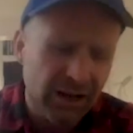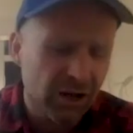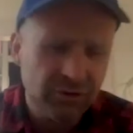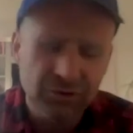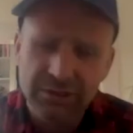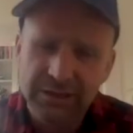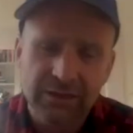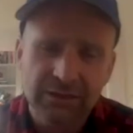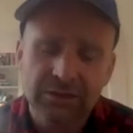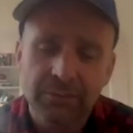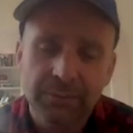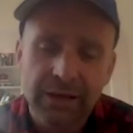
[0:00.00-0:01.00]
out hundreds of
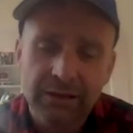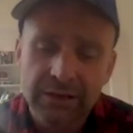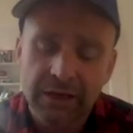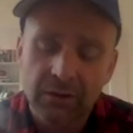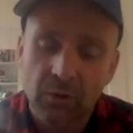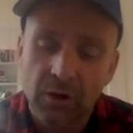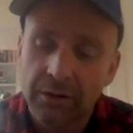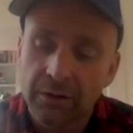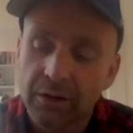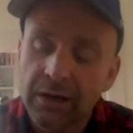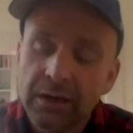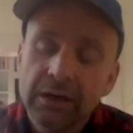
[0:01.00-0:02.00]
thousands of pounds out of the
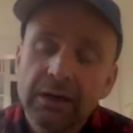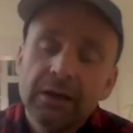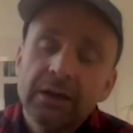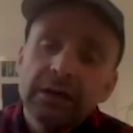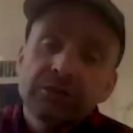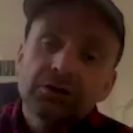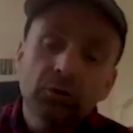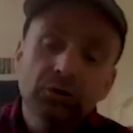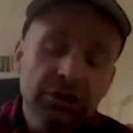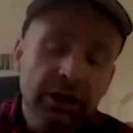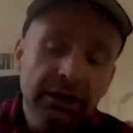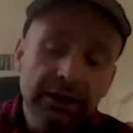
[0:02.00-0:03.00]
water. So
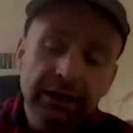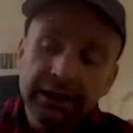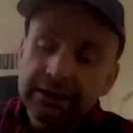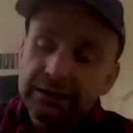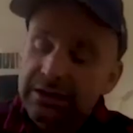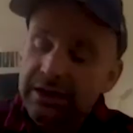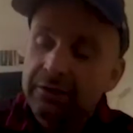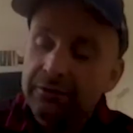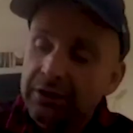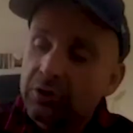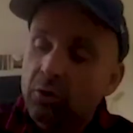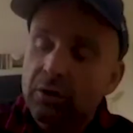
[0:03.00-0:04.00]
suddenly, instead of
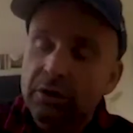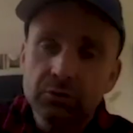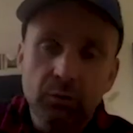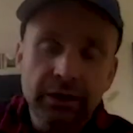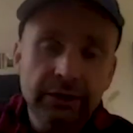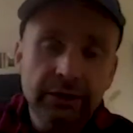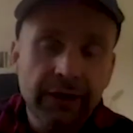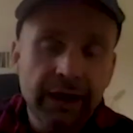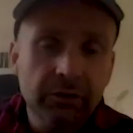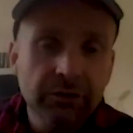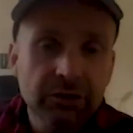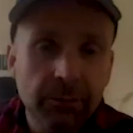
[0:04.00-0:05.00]
indoors, we
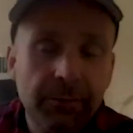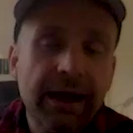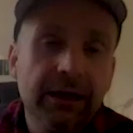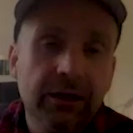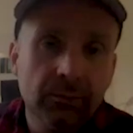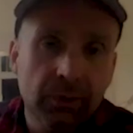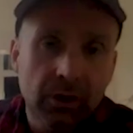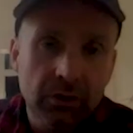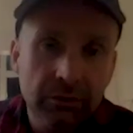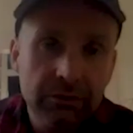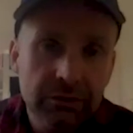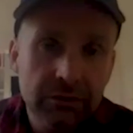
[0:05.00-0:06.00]
found tobacco
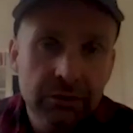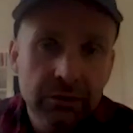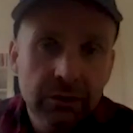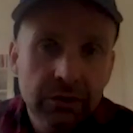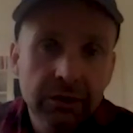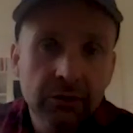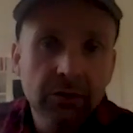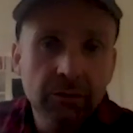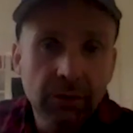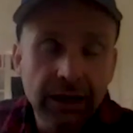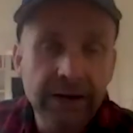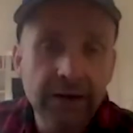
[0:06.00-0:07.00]
barns here in
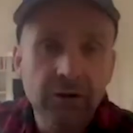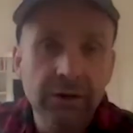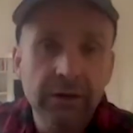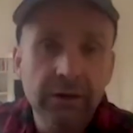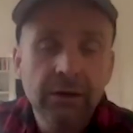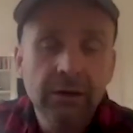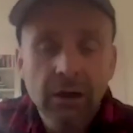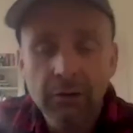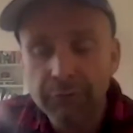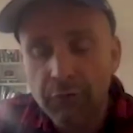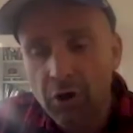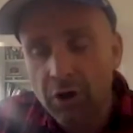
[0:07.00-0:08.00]
my area. a
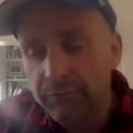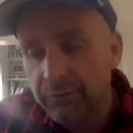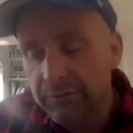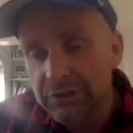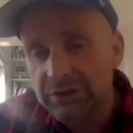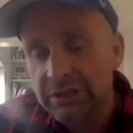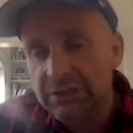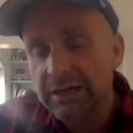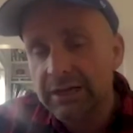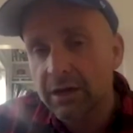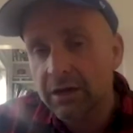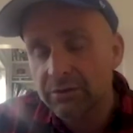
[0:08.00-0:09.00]
farm from the
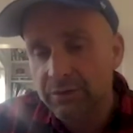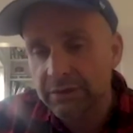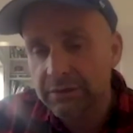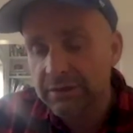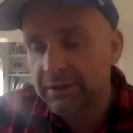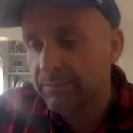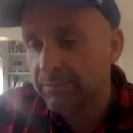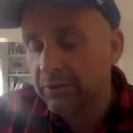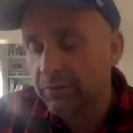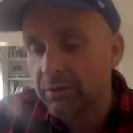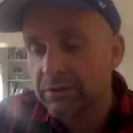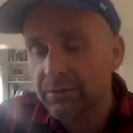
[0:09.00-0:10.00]
1600s that had been
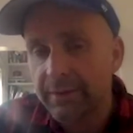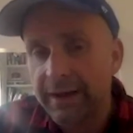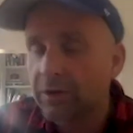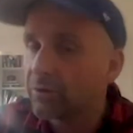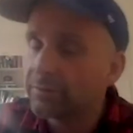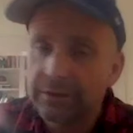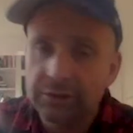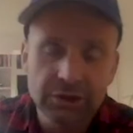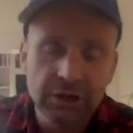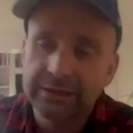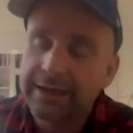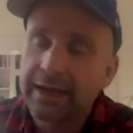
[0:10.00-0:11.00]
growing tobacco, had been
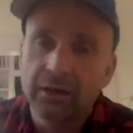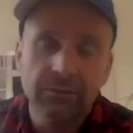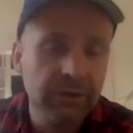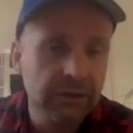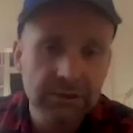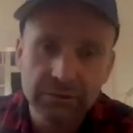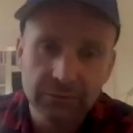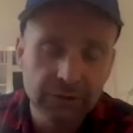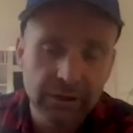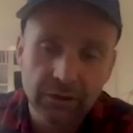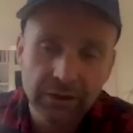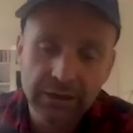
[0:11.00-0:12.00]
shut down because of,
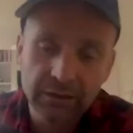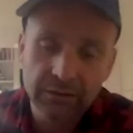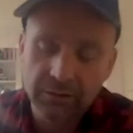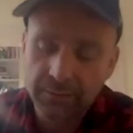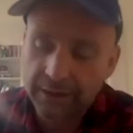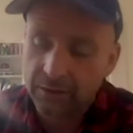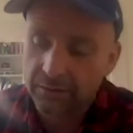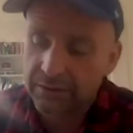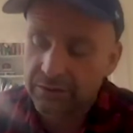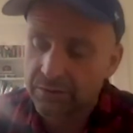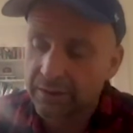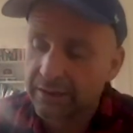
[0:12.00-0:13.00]
the end of the tobacco
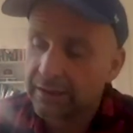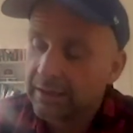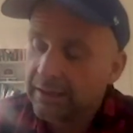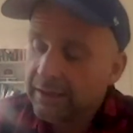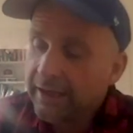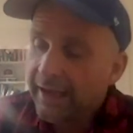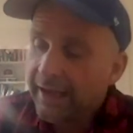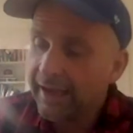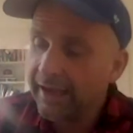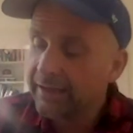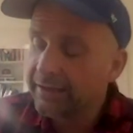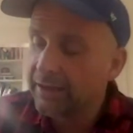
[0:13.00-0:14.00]
industry.
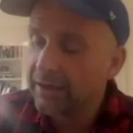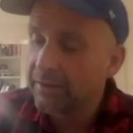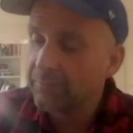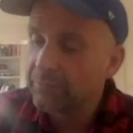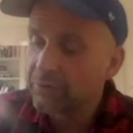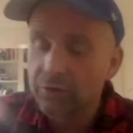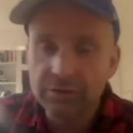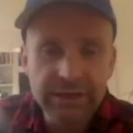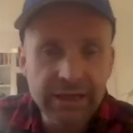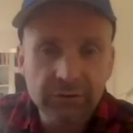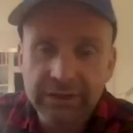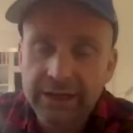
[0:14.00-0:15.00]
And turns
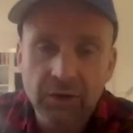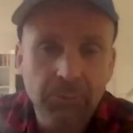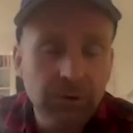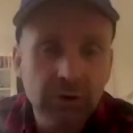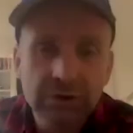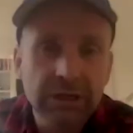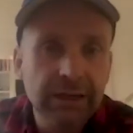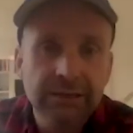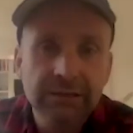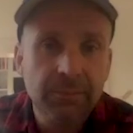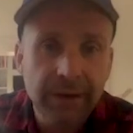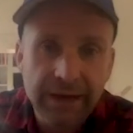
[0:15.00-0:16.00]
out kelp looks like
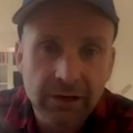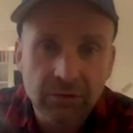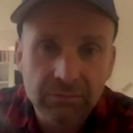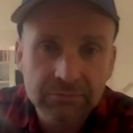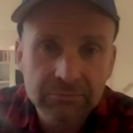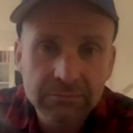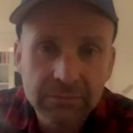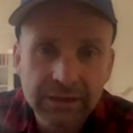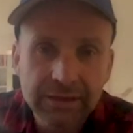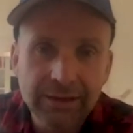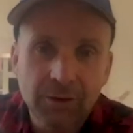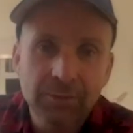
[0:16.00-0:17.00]
tobacco.
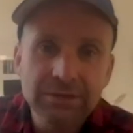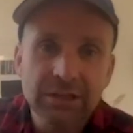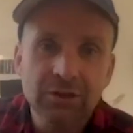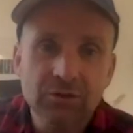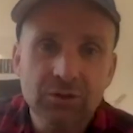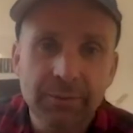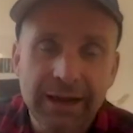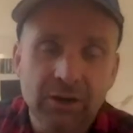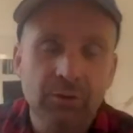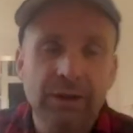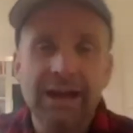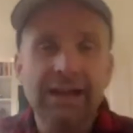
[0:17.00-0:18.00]
Like kelp is the new
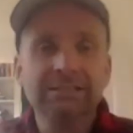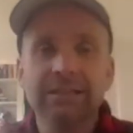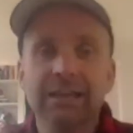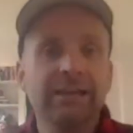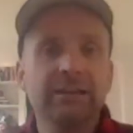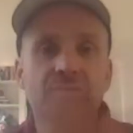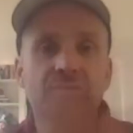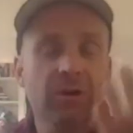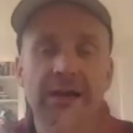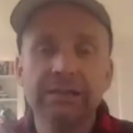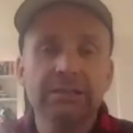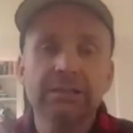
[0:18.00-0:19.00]
tobacco. It acts like it, it
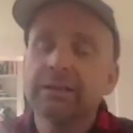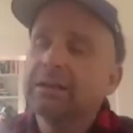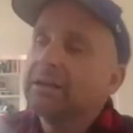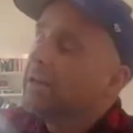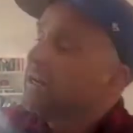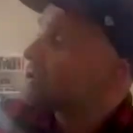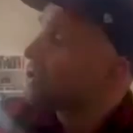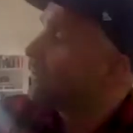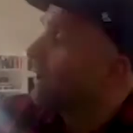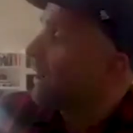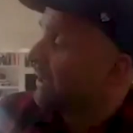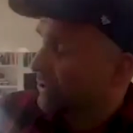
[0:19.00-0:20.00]
dries it. So
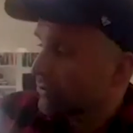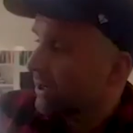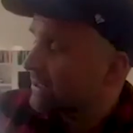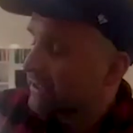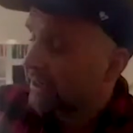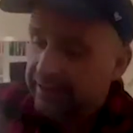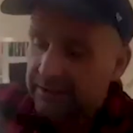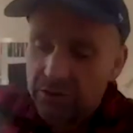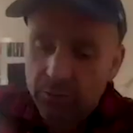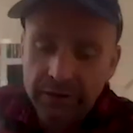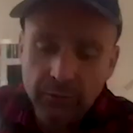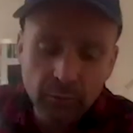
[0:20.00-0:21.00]
it dries like it. So
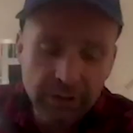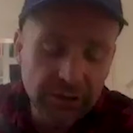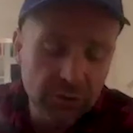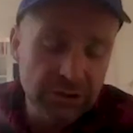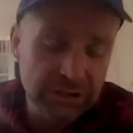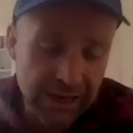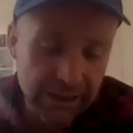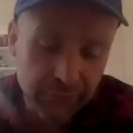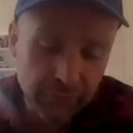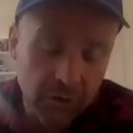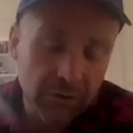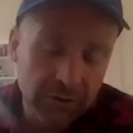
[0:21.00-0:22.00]
we used that
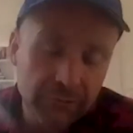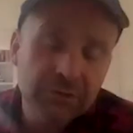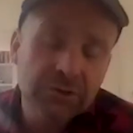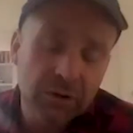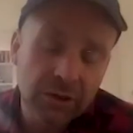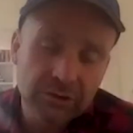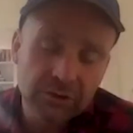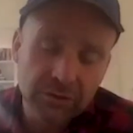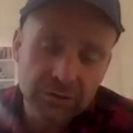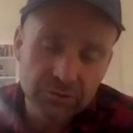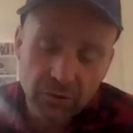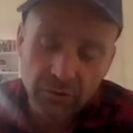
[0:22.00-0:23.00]
for our infrastructure
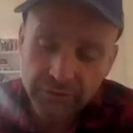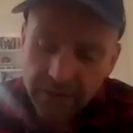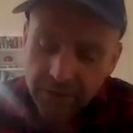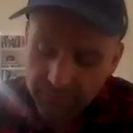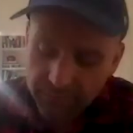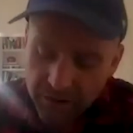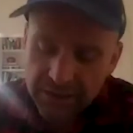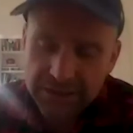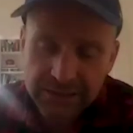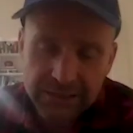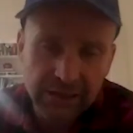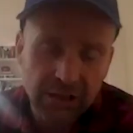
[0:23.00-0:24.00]
and drove down
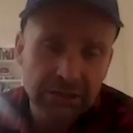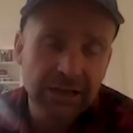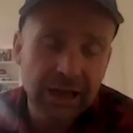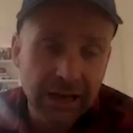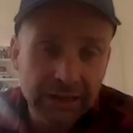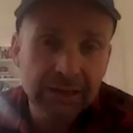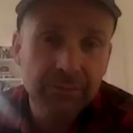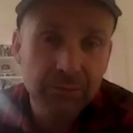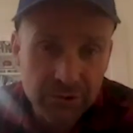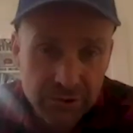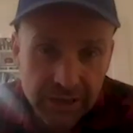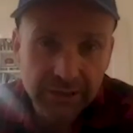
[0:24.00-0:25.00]
processing costs
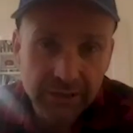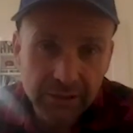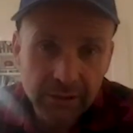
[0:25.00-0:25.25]
90%.